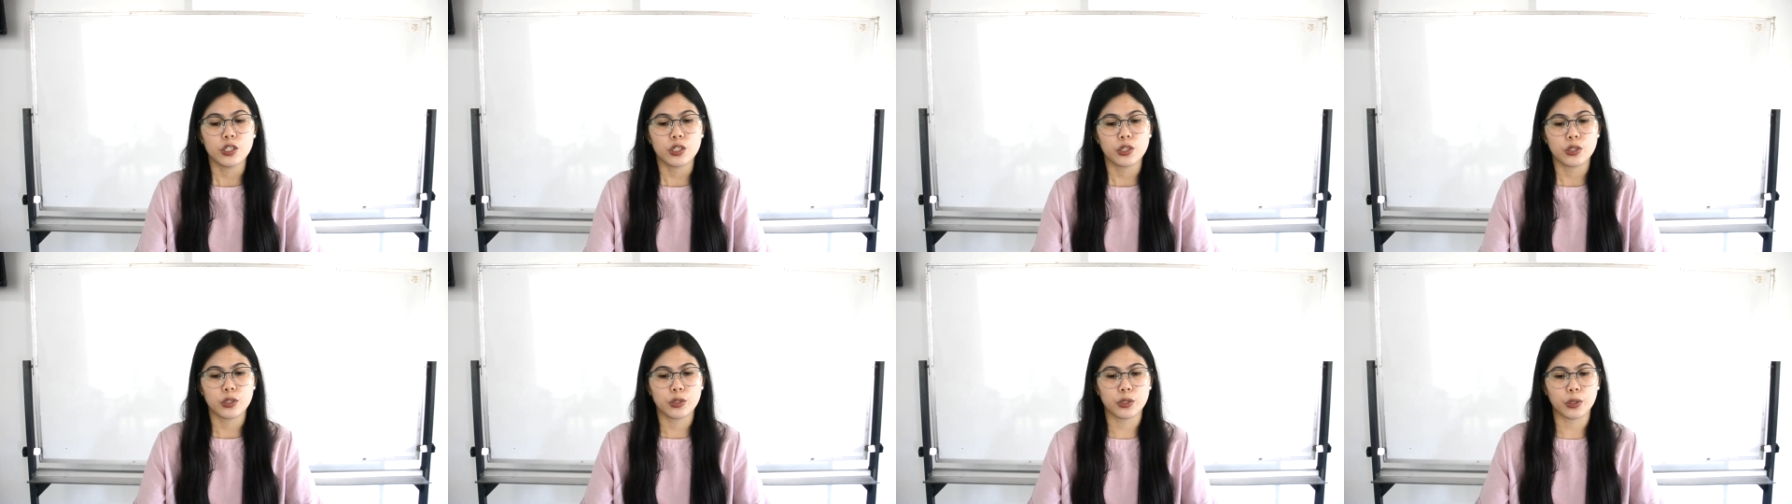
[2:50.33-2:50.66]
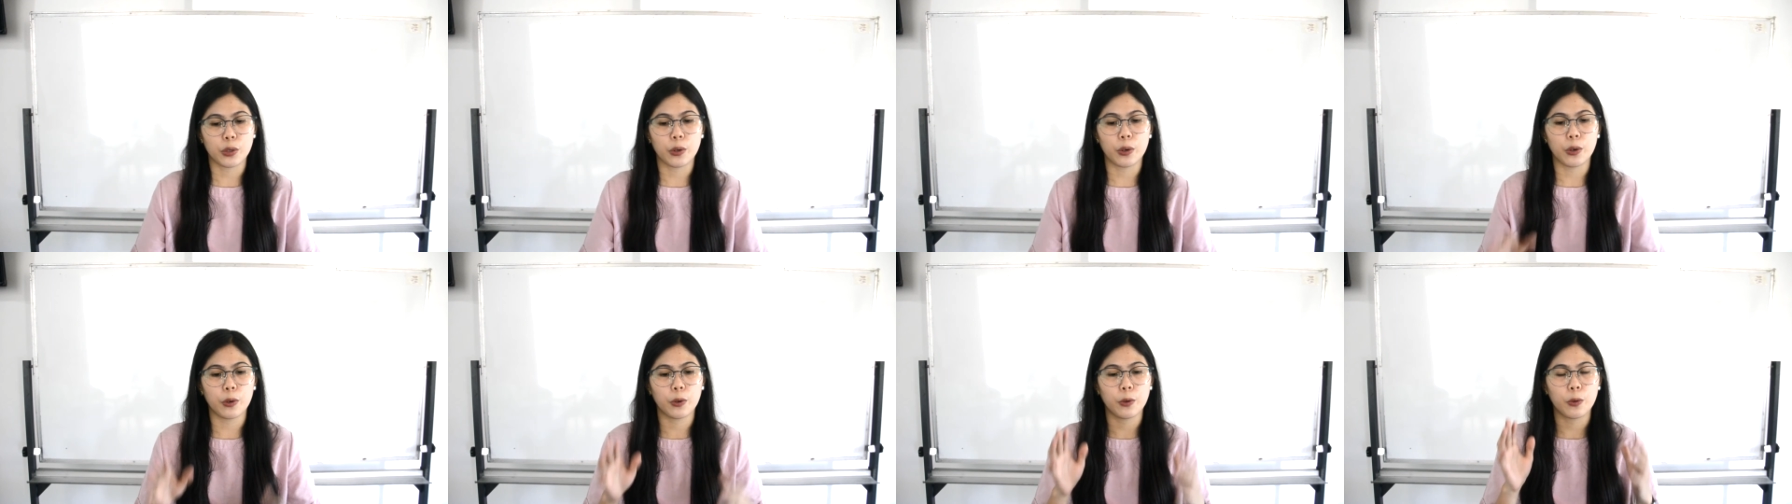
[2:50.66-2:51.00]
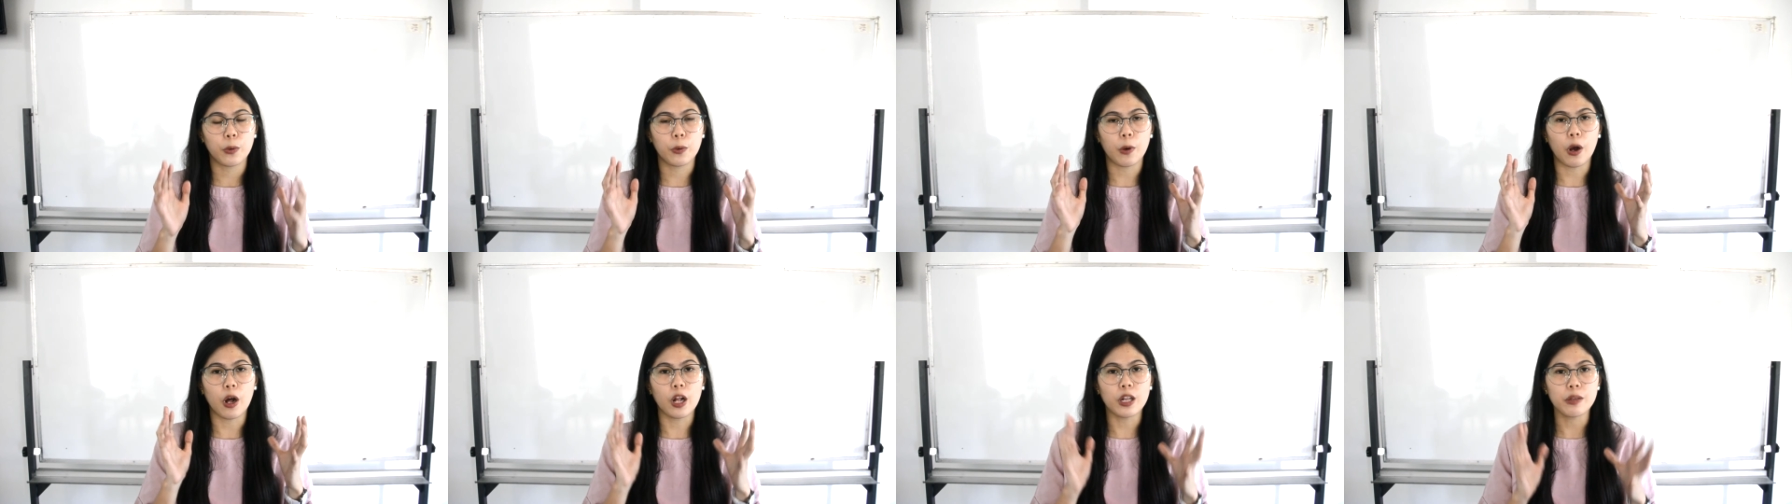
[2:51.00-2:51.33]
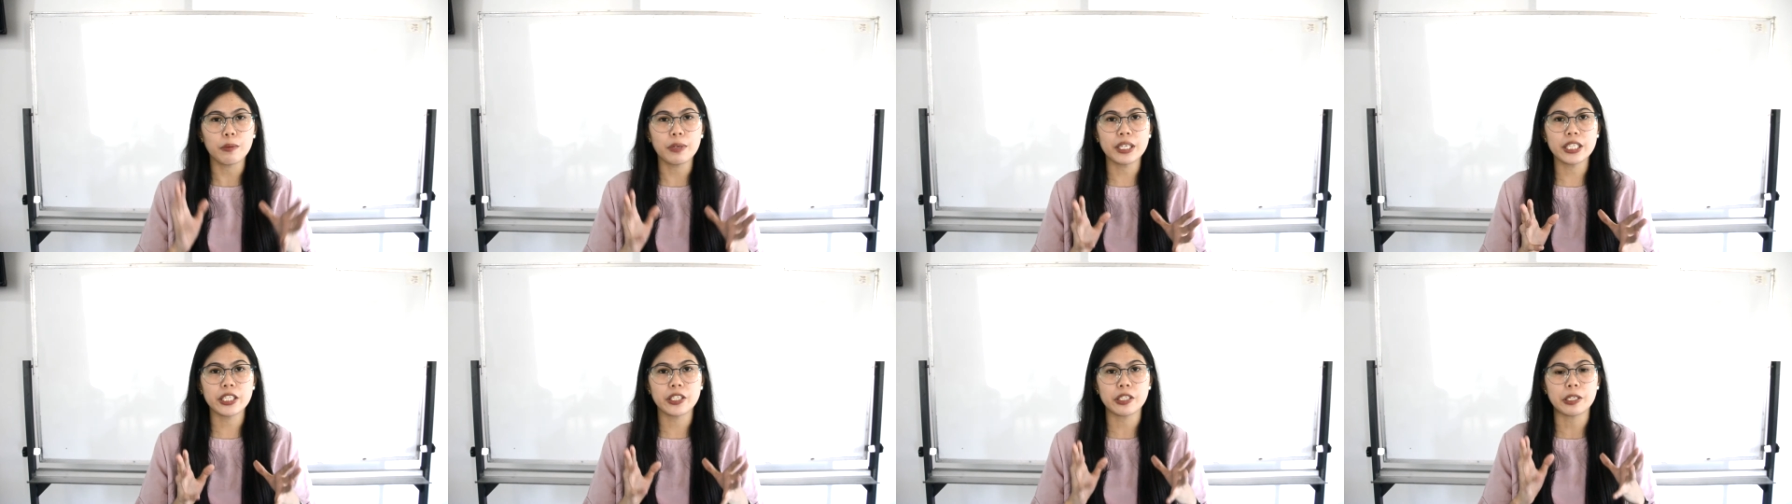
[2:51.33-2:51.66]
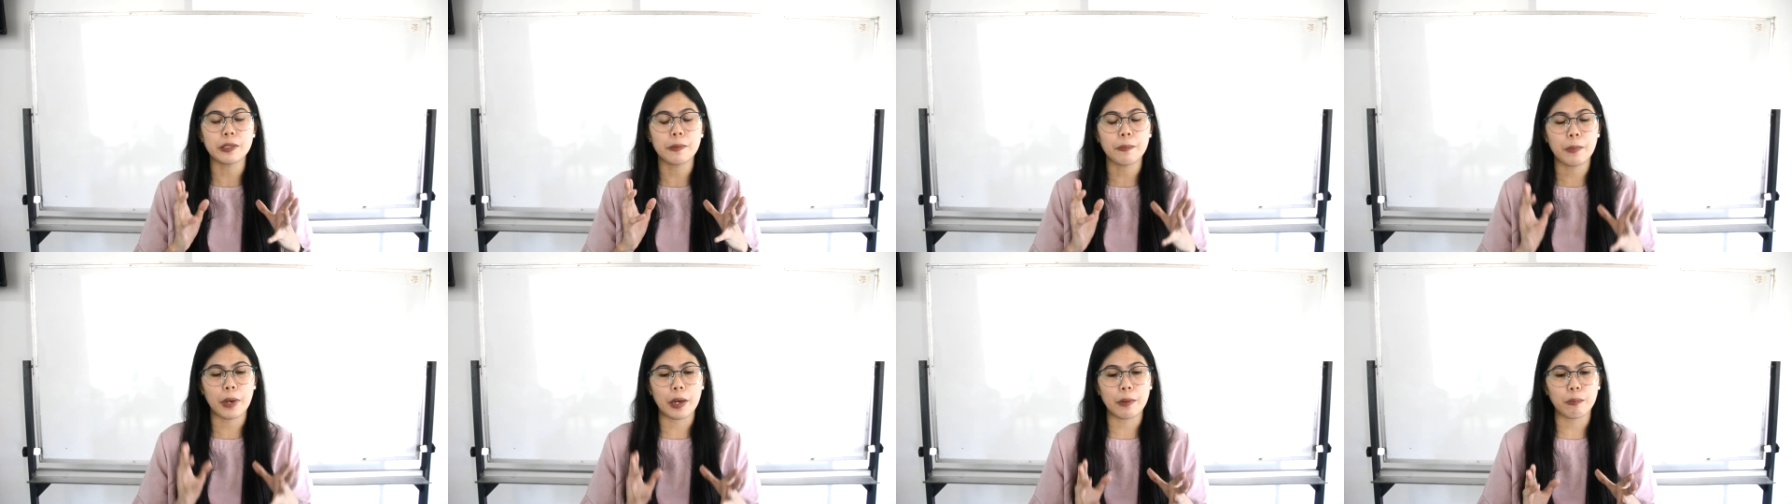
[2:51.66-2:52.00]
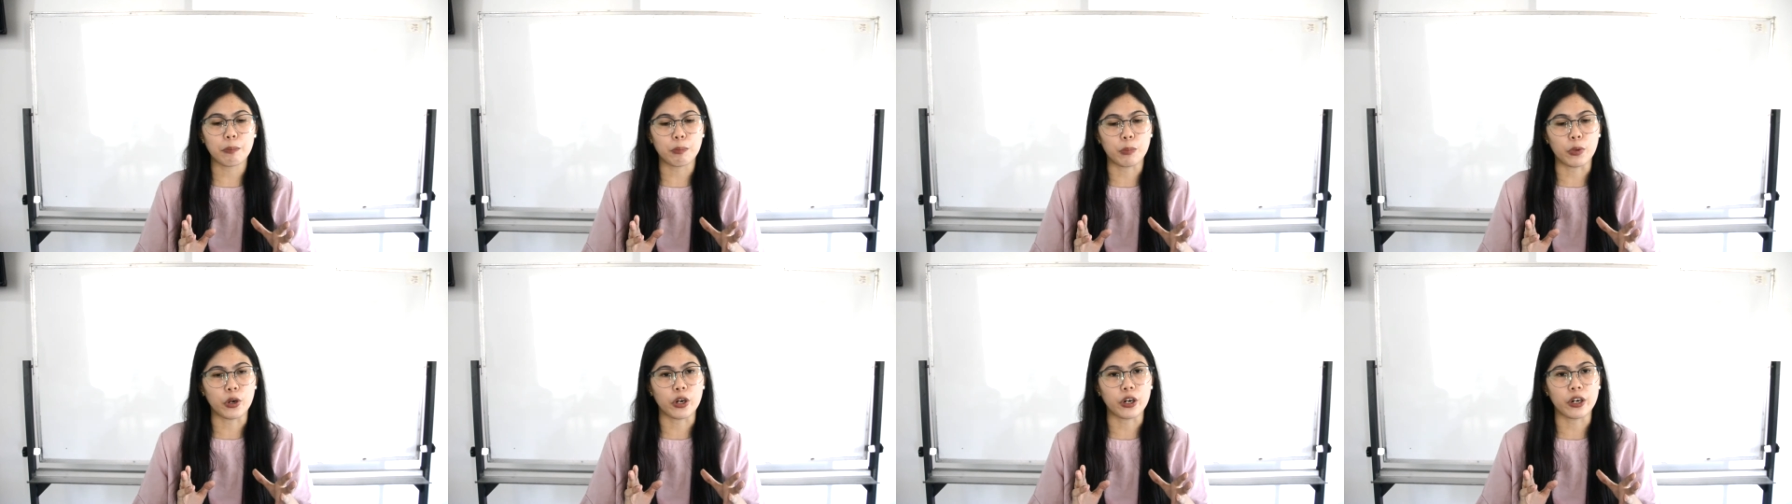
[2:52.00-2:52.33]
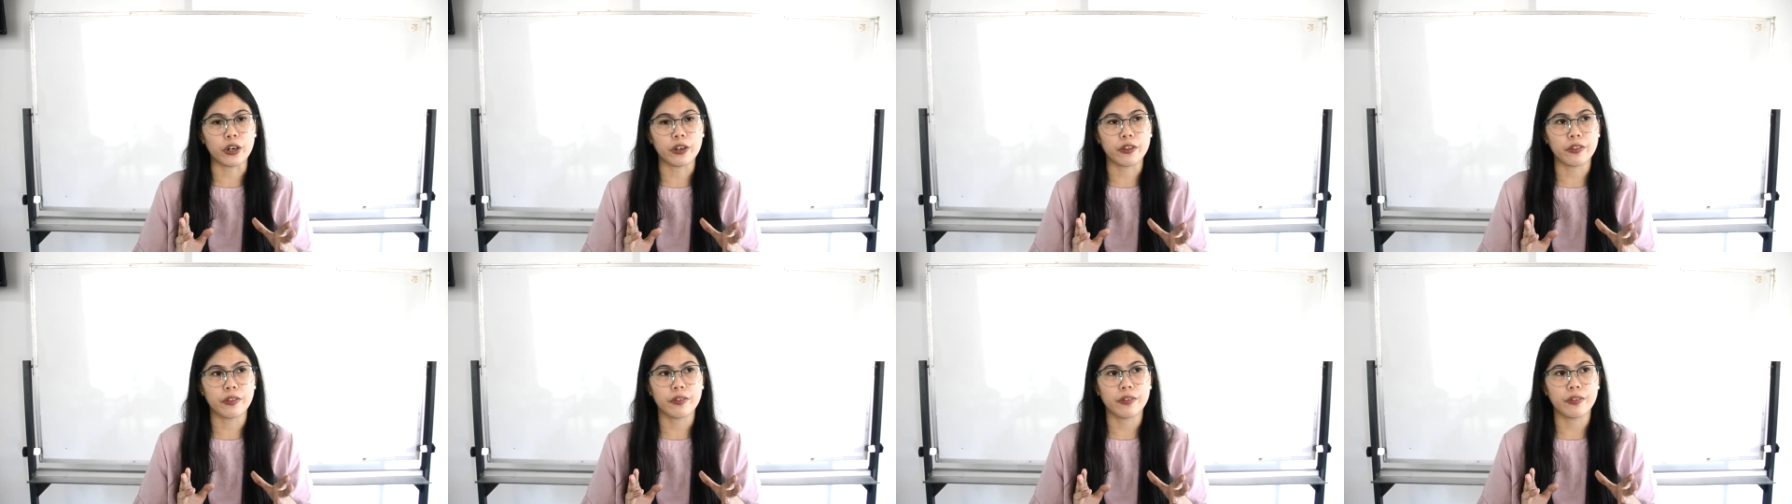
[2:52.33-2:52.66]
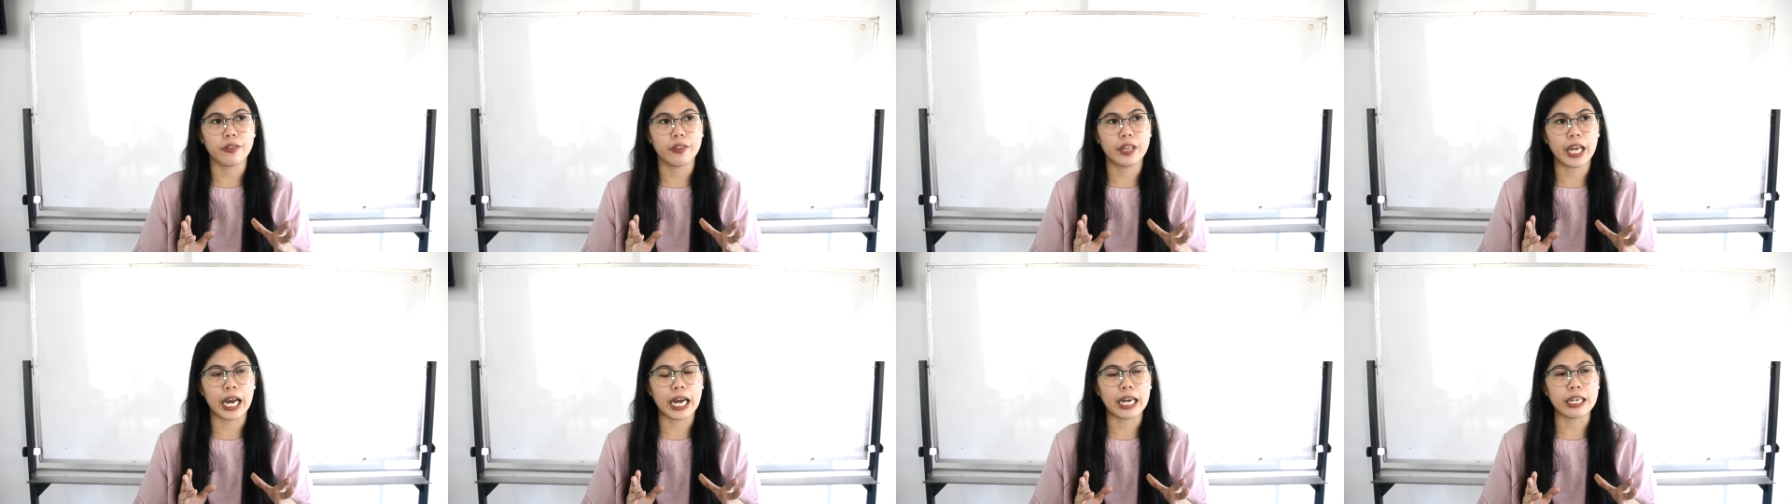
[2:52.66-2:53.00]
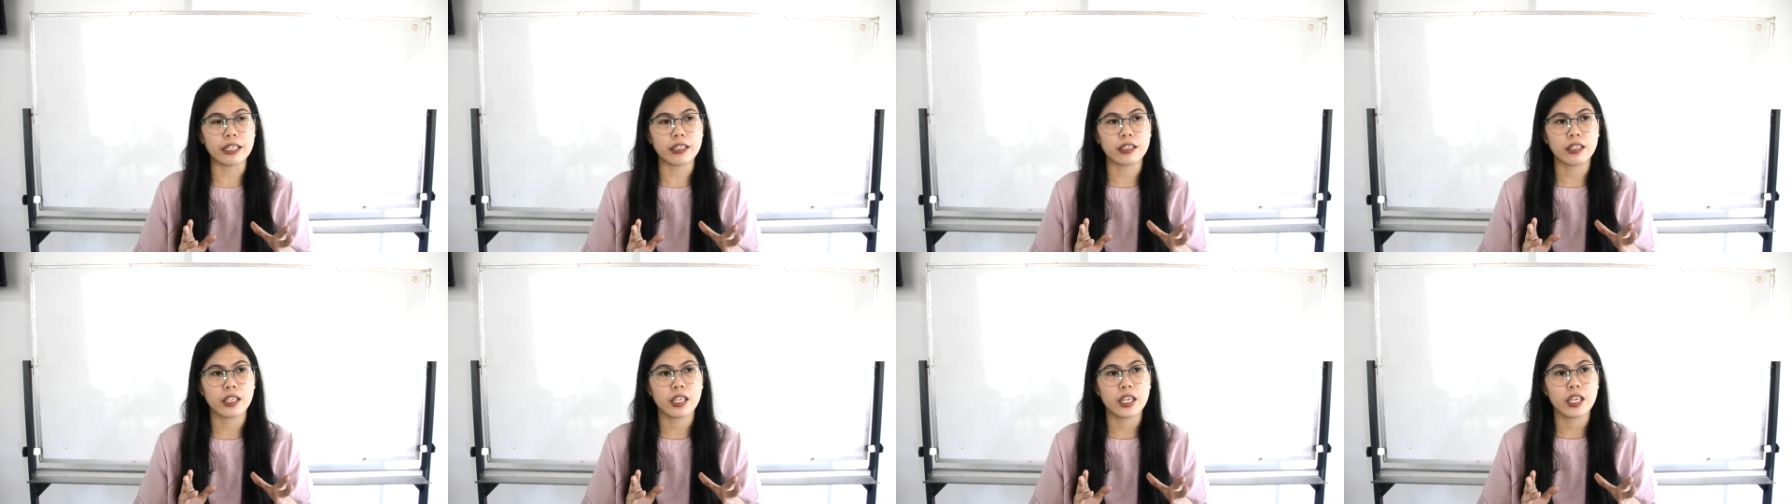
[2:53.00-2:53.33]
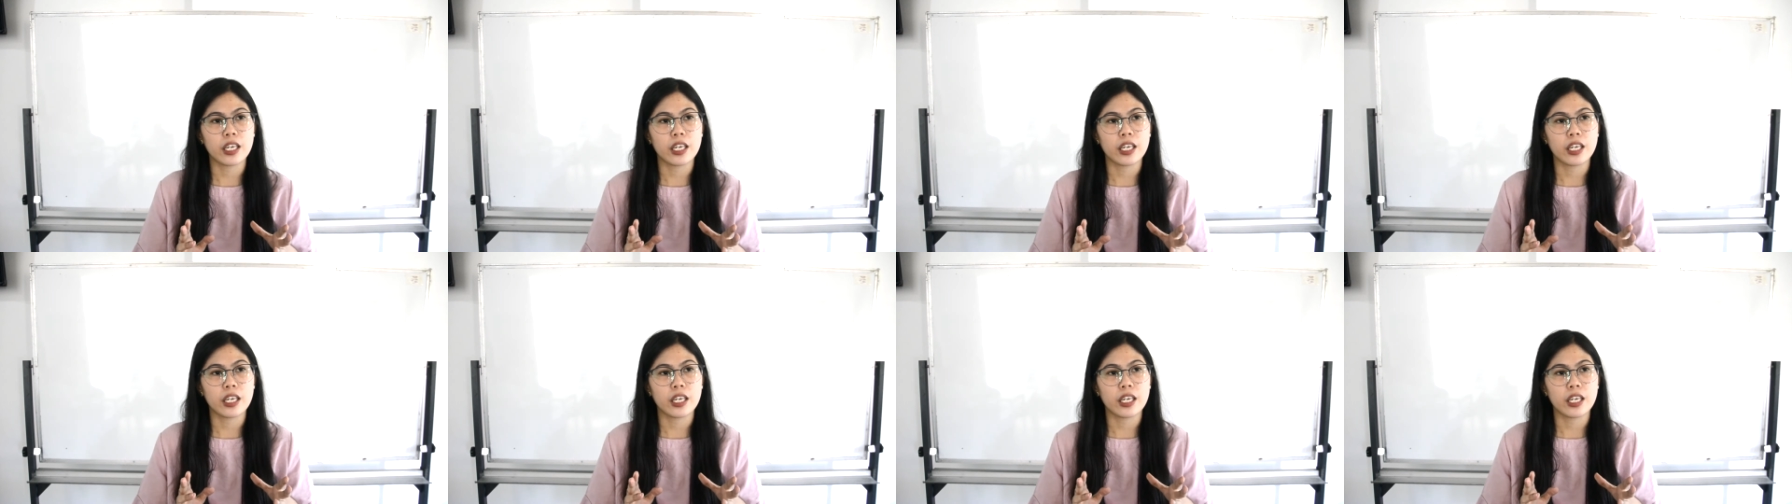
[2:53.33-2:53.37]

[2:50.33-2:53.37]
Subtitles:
So always remember that